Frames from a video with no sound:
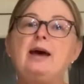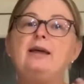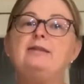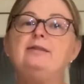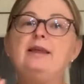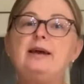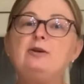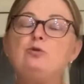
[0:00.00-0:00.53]

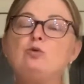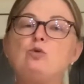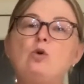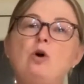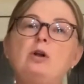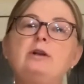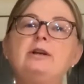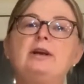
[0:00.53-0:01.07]
and then
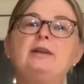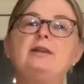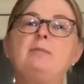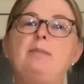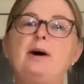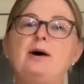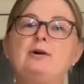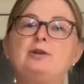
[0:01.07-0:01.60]
roll it in the
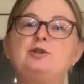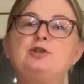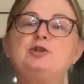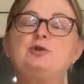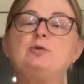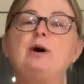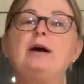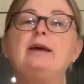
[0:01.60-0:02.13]
powdered
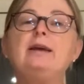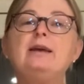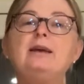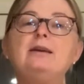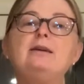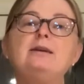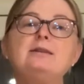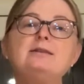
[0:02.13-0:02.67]
sugar.
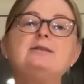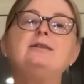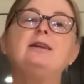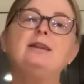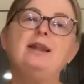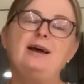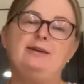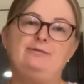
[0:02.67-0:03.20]
It is
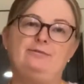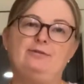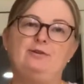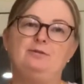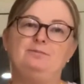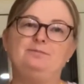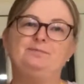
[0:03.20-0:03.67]
delightful.